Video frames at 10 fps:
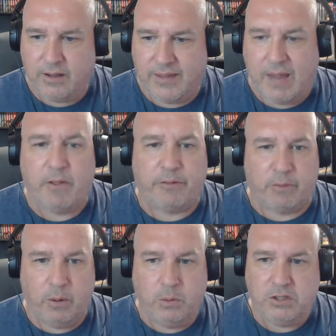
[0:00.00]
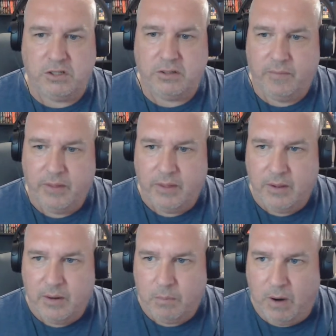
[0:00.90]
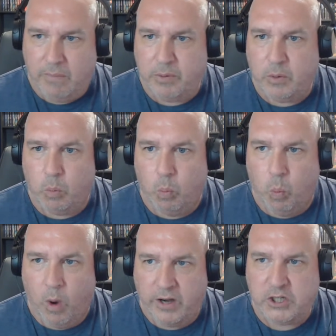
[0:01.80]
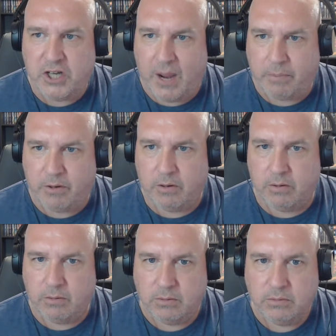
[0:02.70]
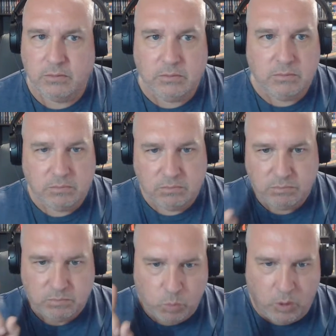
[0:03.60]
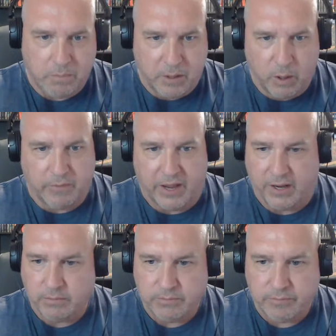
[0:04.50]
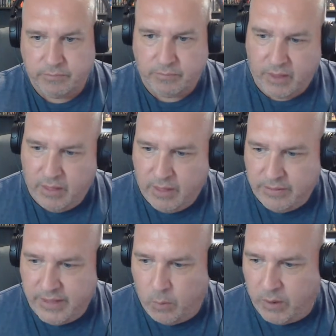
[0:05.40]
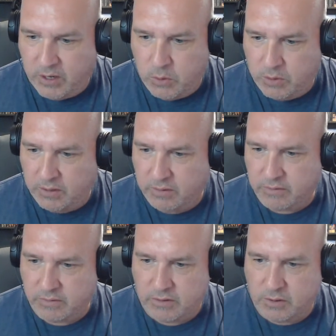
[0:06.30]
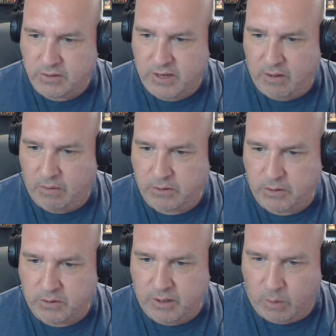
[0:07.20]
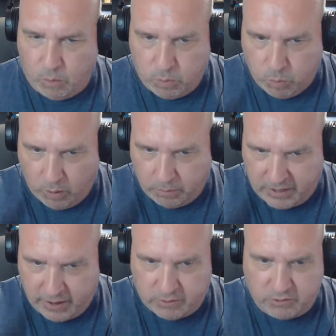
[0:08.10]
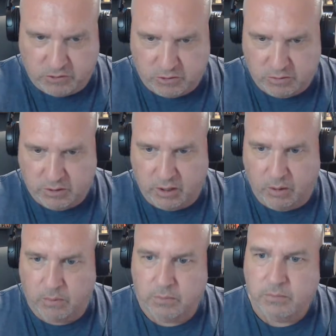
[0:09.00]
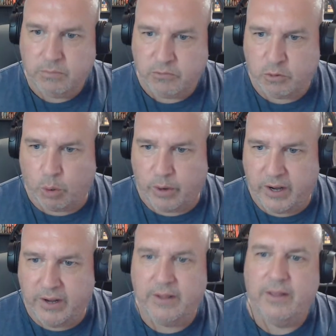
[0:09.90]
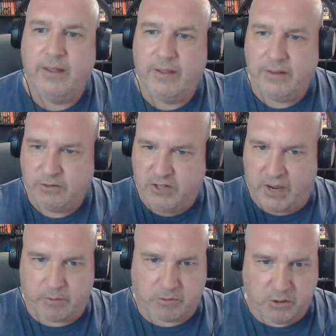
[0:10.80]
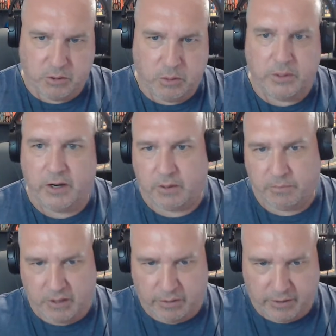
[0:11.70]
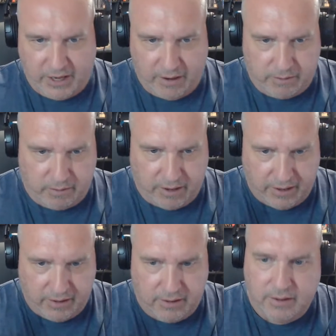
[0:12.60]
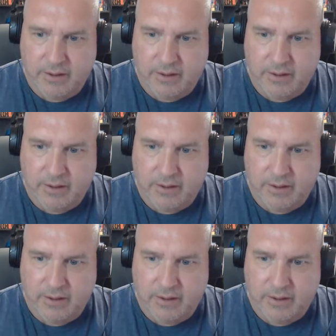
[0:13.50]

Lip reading: Game of Thrones, probably one chapter, one POV. That way you can tell one character's story. Chapter 2, here comes another character in.